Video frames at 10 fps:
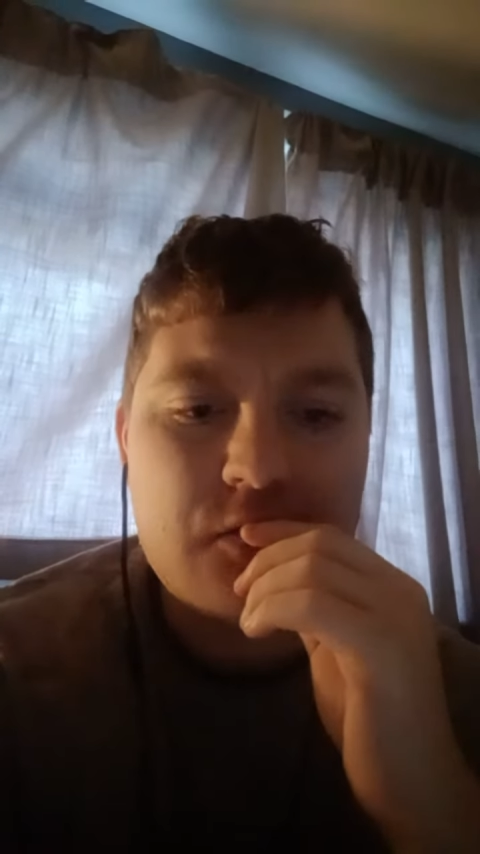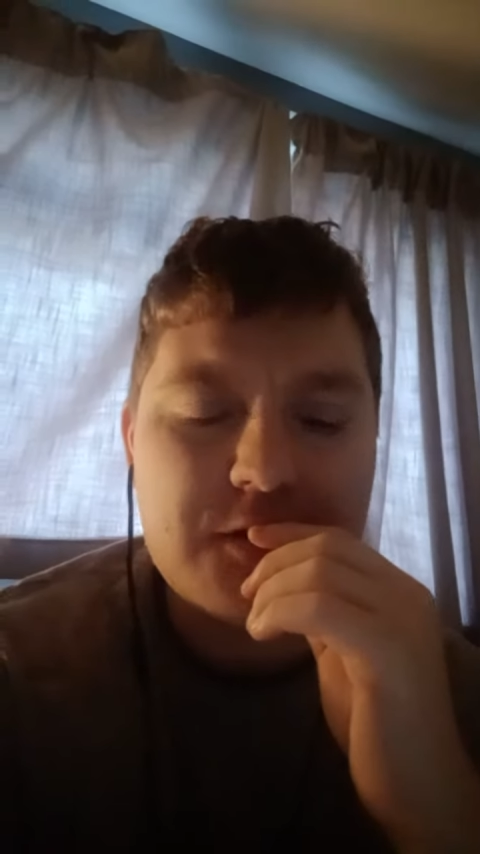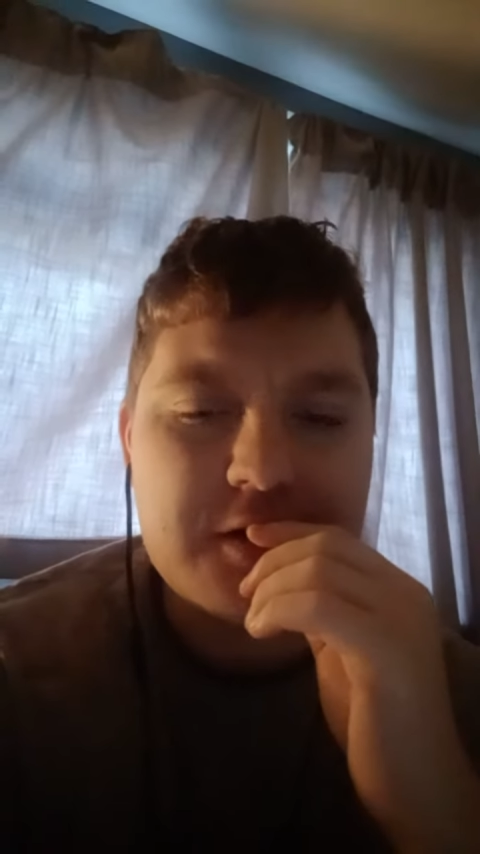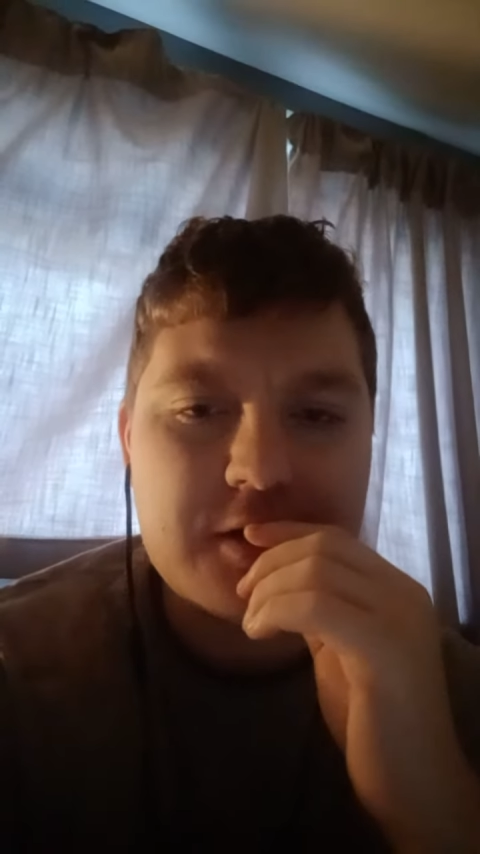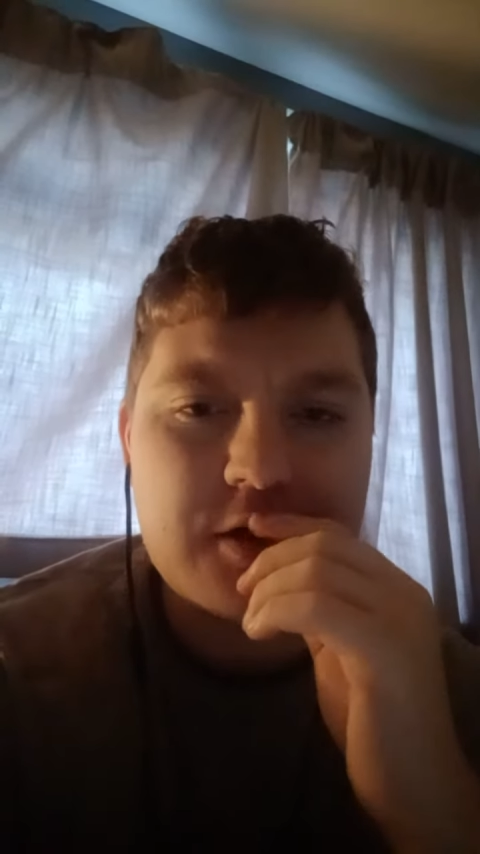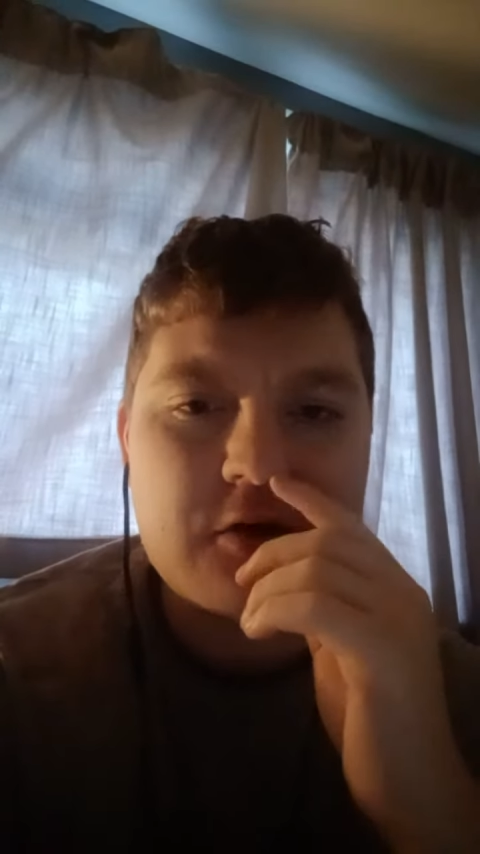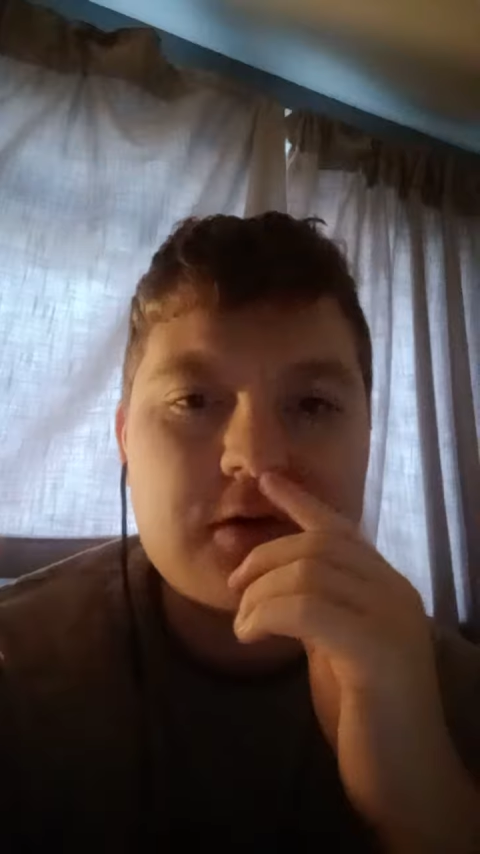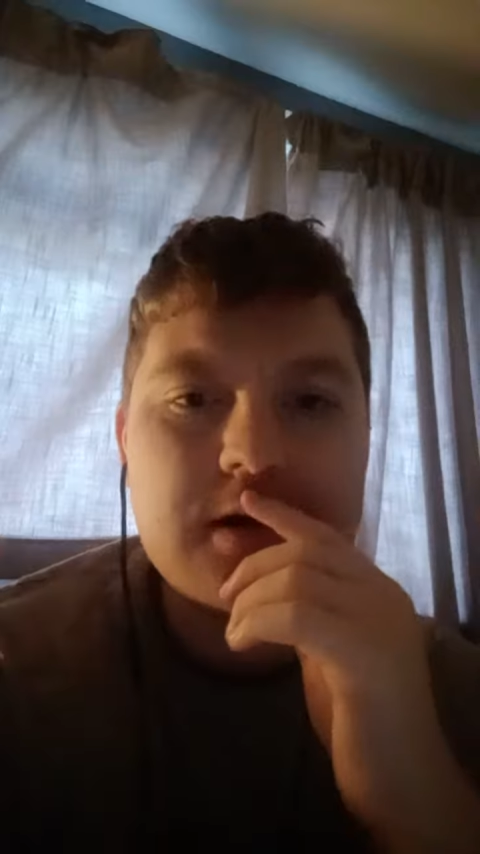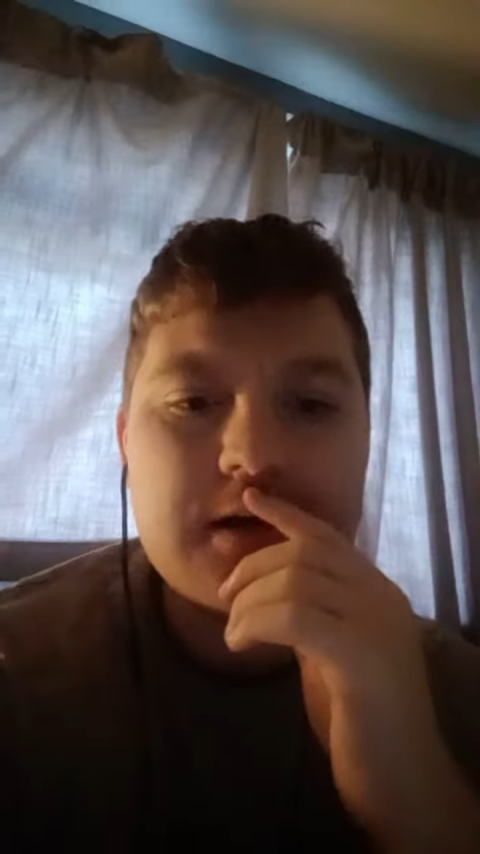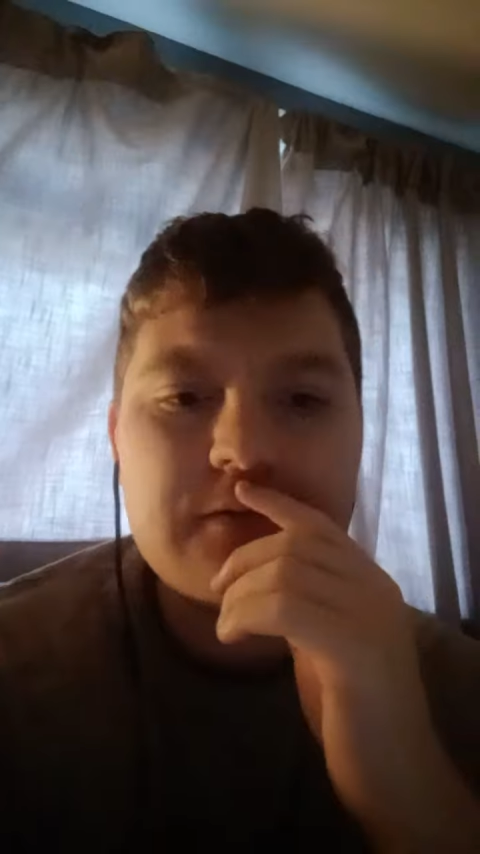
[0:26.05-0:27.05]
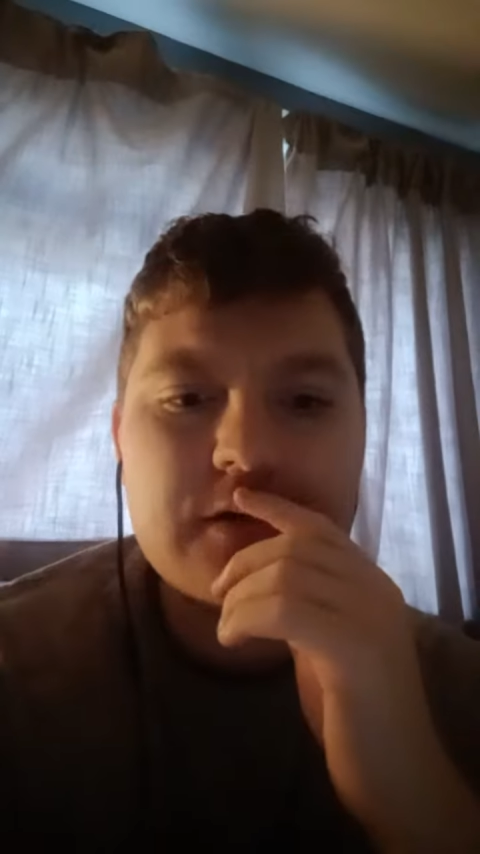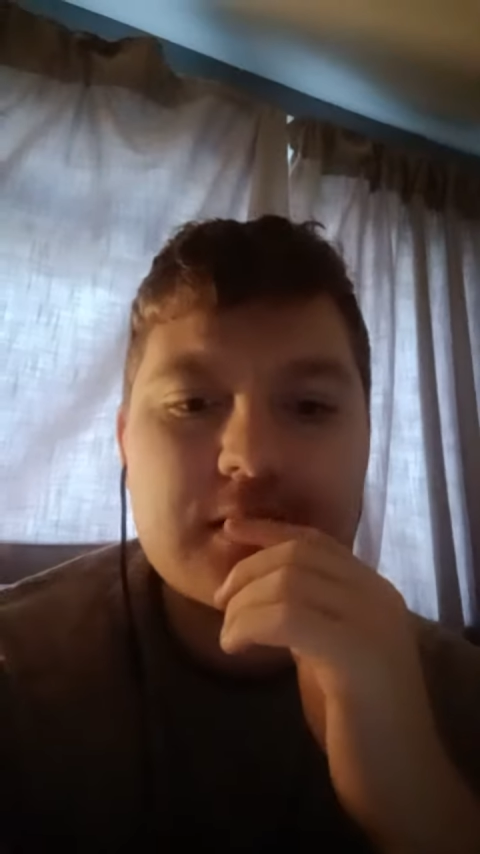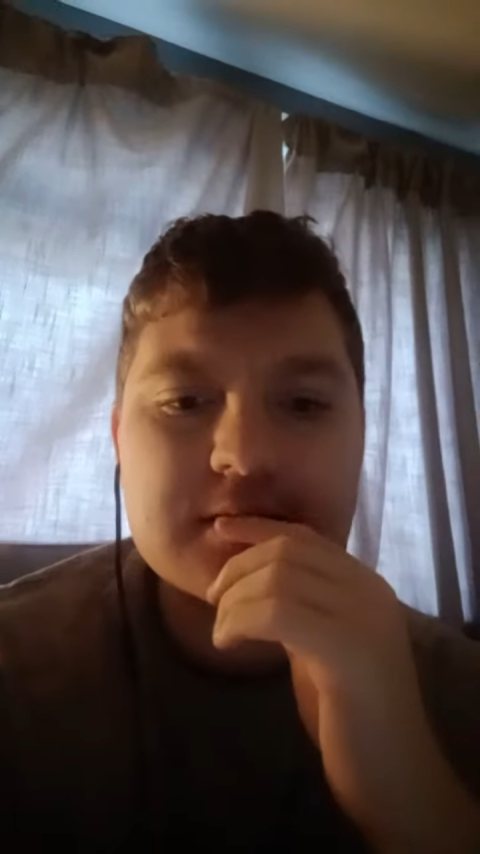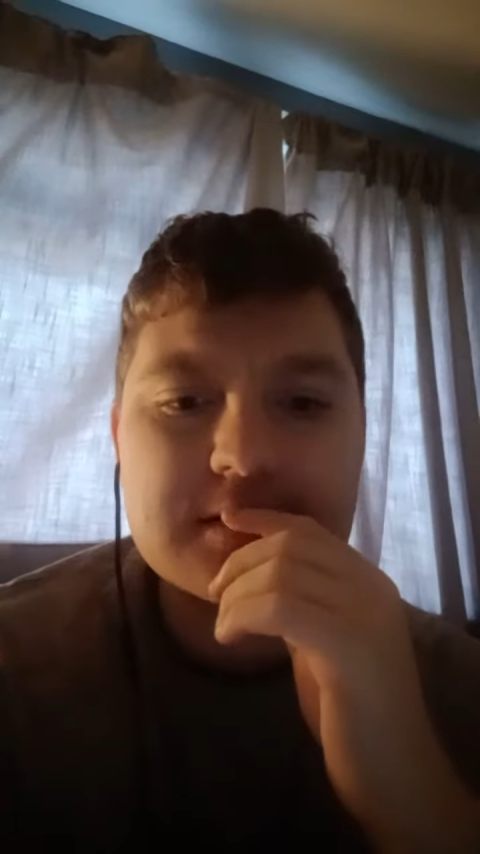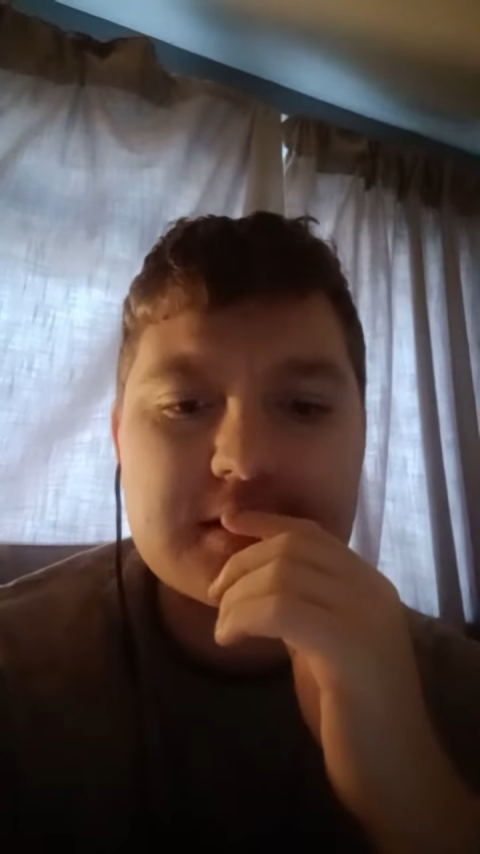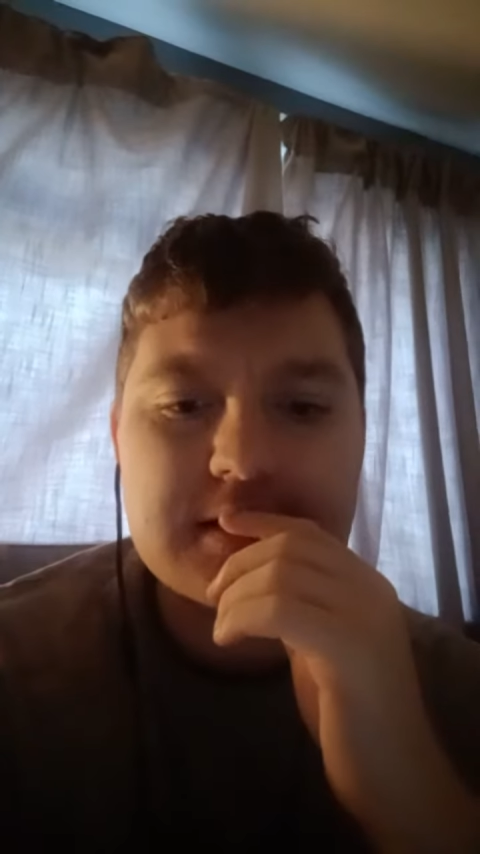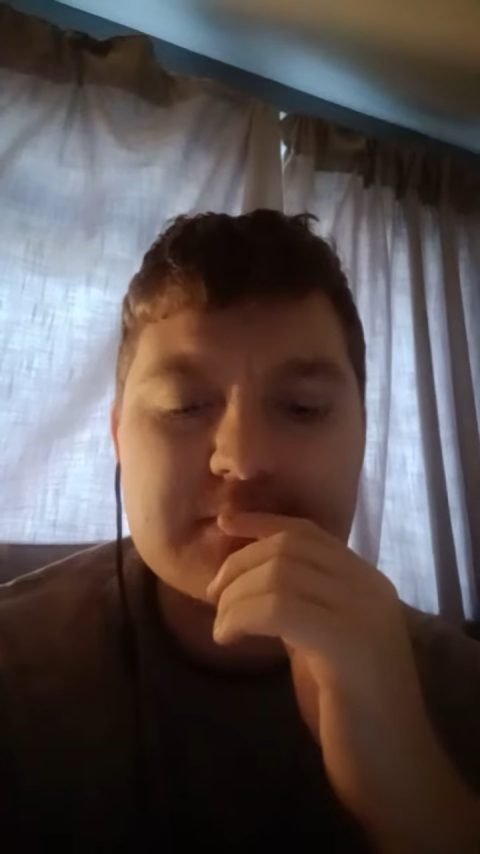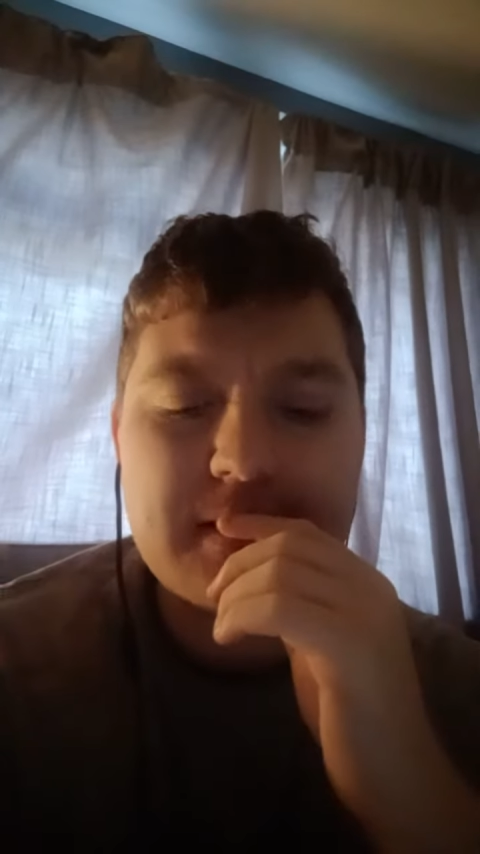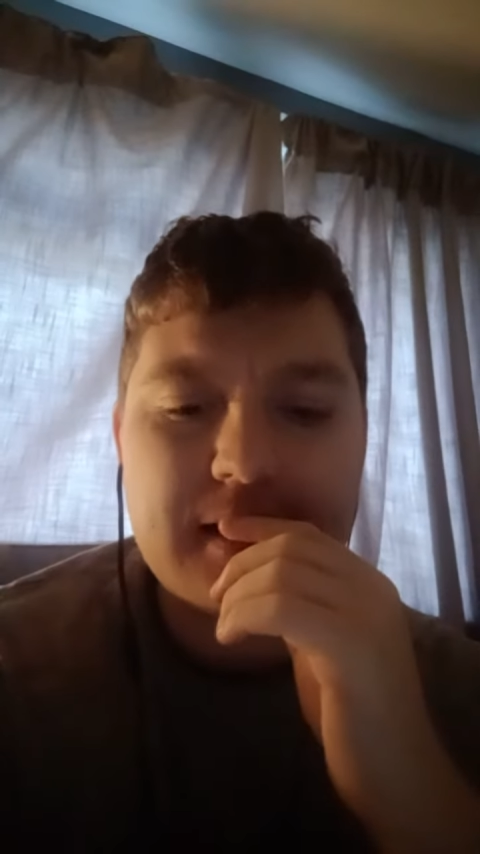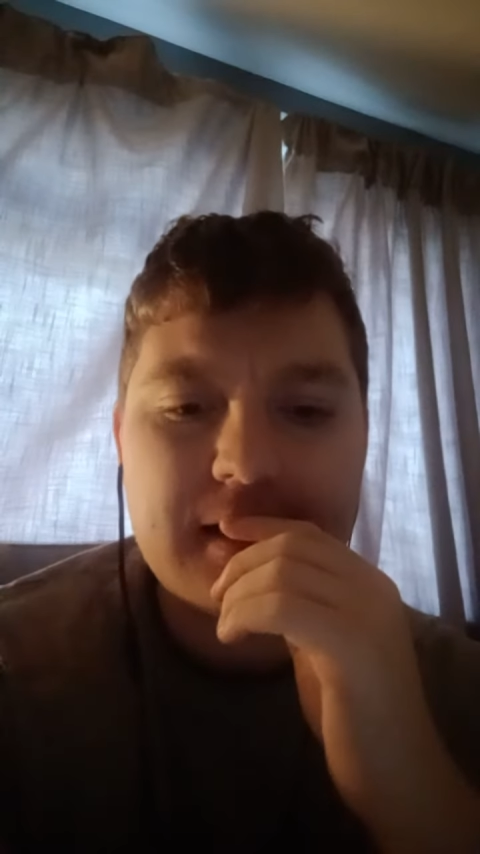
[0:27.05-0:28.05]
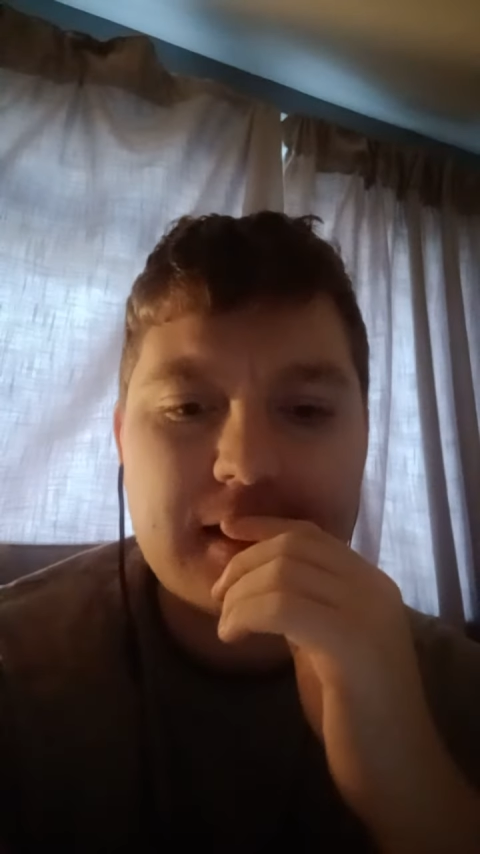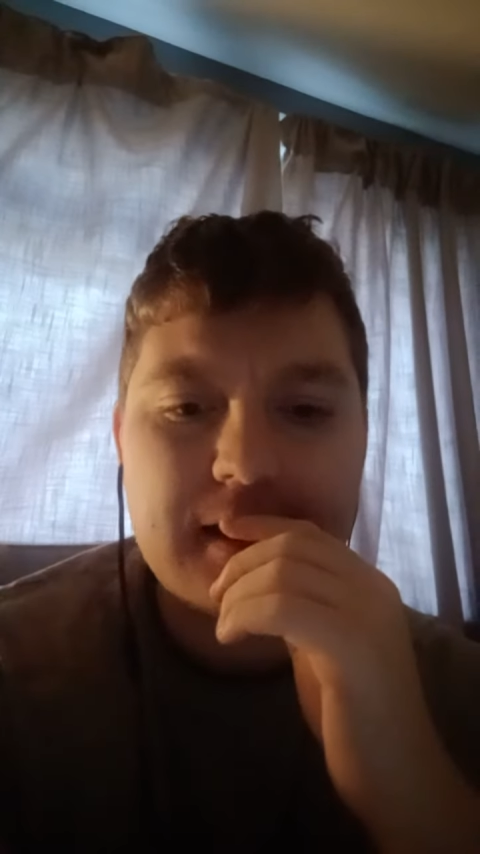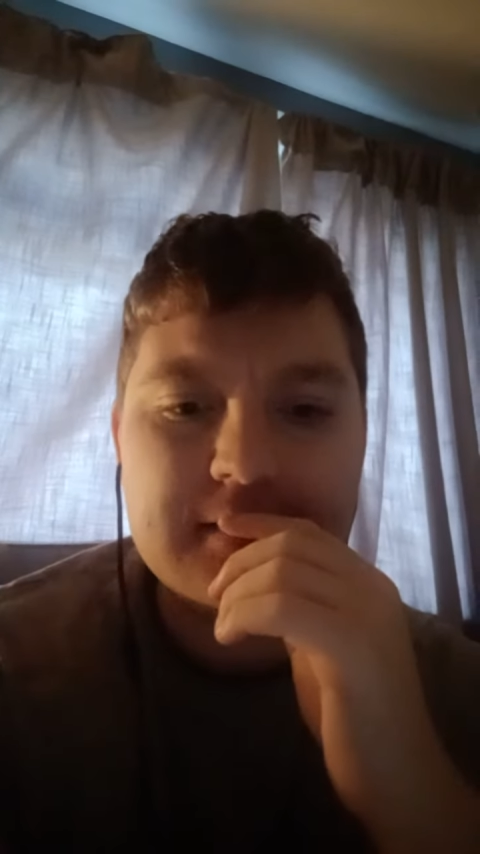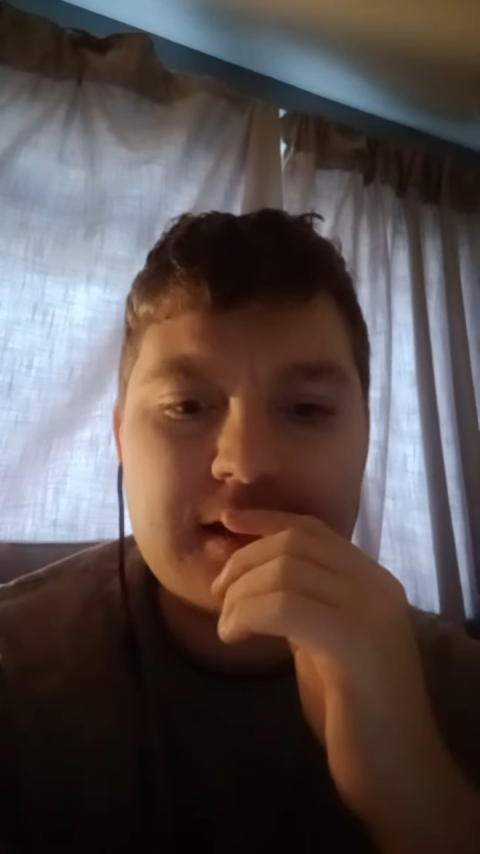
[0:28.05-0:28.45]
the universe display.